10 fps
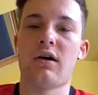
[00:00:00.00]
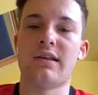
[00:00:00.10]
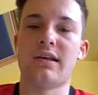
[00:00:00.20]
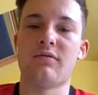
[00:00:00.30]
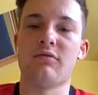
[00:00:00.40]

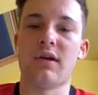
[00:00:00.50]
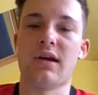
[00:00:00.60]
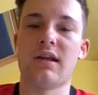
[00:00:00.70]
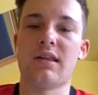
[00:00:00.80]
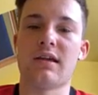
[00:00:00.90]
I didn't
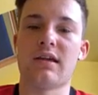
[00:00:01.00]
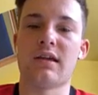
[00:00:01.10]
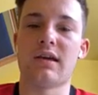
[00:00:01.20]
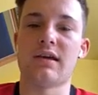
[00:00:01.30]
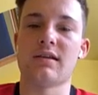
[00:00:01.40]
really
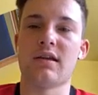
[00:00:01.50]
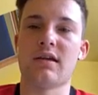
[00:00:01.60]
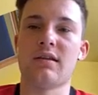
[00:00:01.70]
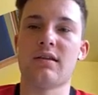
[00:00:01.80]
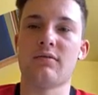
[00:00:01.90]
think
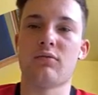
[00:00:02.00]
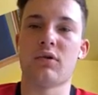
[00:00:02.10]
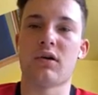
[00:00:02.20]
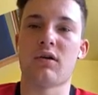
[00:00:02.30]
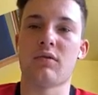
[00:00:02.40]
Italy
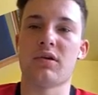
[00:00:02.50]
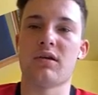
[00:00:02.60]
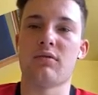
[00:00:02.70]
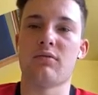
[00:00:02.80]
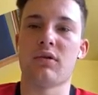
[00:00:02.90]
were going to
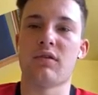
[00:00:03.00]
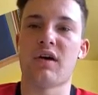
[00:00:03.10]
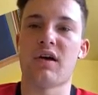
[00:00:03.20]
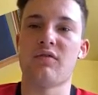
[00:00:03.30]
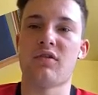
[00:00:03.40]
be one of the
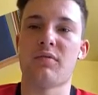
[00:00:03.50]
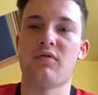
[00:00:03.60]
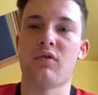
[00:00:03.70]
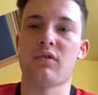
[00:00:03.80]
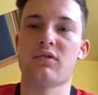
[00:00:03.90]
favourites
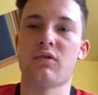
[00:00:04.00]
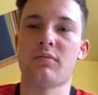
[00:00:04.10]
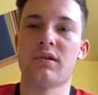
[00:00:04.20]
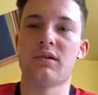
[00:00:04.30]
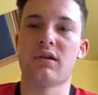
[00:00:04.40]
before the
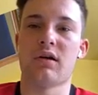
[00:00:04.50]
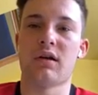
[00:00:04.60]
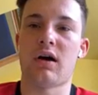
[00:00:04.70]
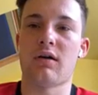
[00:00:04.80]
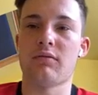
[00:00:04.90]
tournament.
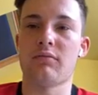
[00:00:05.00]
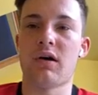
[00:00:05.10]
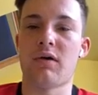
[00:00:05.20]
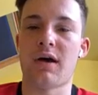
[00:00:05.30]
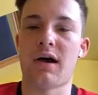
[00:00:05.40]
Like I'll
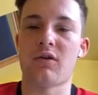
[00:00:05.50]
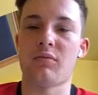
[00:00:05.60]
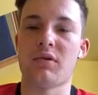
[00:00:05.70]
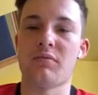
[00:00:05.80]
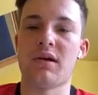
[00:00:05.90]
hold my
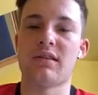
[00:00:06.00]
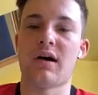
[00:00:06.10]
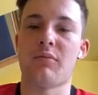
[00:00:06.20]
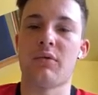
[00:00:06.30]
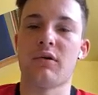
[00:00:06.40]
hand up and admit
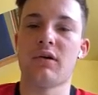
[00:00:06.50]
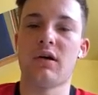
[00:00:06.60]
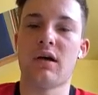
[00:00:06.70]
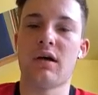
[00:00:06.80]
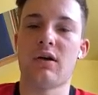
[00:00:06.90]
that, but
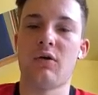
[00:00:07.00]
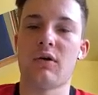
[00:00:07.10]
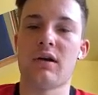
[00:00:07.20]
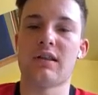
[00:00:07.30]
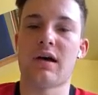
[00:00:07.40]

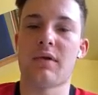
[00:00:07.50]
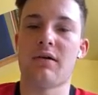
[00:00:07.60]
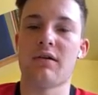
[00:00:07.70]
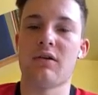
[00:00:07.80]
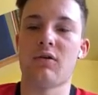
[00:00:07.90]
looking at them
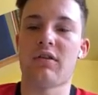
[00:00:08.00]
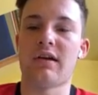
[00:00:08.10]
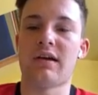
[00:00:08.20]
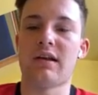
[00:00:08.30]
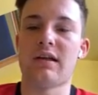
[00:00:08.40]
now, it looks
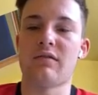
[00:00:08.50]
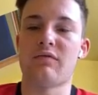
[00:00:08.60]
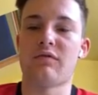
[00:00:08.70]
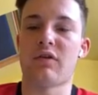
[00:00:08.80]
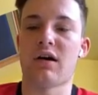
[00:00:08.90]
like Italy
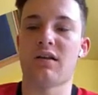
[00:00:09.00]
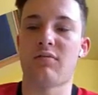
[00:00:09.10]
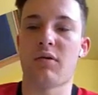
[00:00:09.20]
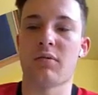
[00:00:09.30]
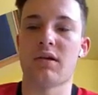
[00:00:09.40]
and
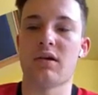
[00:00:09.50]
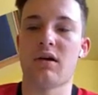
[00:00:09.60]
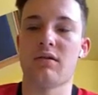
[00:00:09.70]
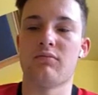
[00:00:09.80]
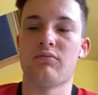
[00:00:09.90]
France probably
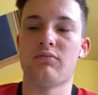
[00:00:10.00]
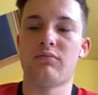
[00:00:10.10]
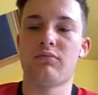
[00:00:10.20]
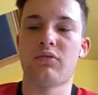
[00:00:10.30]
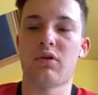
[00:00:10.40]
are
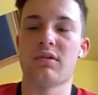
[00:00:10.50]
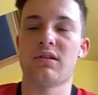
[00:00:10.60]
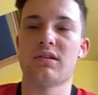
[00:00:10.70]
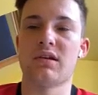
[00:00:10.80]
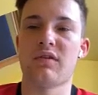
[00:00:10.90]

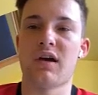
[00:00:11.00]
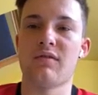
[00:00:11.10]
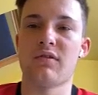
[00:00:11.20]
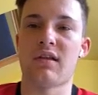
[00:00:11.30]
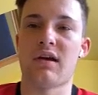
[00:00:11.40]
the two
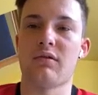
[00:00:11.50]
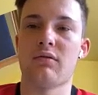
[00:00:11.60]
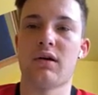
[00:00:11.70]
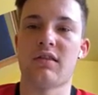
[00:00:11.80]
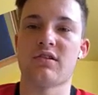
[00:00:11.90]
favourites
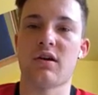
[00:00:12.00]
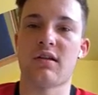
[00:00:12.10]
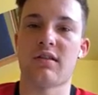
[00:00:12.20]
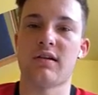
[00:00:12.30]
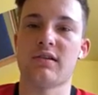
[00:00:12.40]
now, as
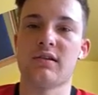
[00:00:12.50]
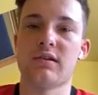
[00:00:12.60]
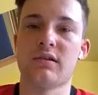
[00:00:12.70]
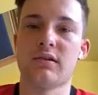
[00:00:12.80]
Charlie said.